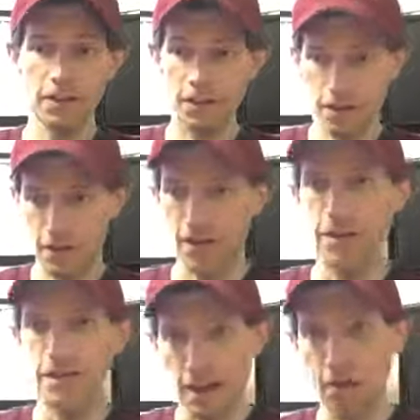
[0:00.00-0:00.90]
All right,
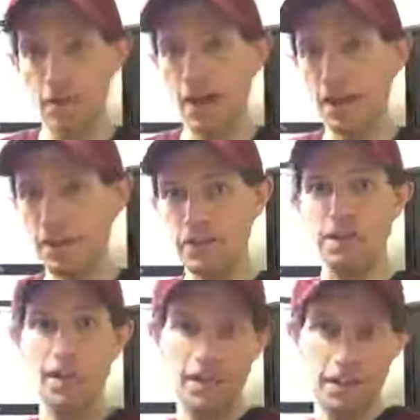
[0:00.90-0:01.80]
now we
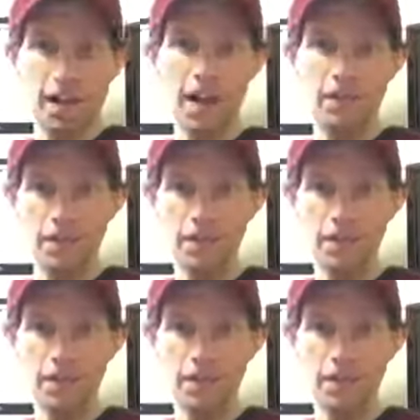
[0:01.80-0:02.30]
isolate that